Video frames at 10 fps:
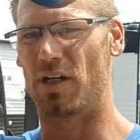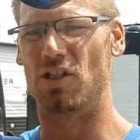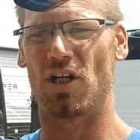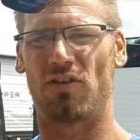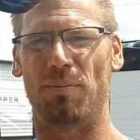
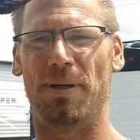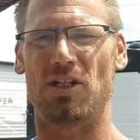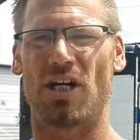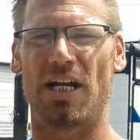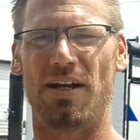adjust the
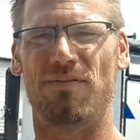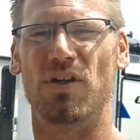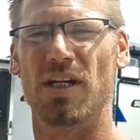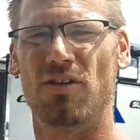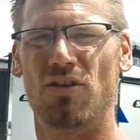pitch on it if you
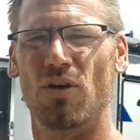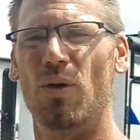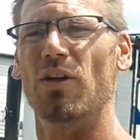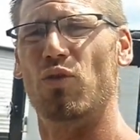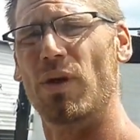need to
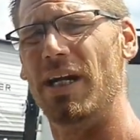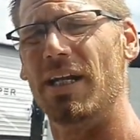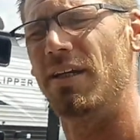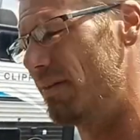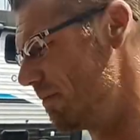while it's raining.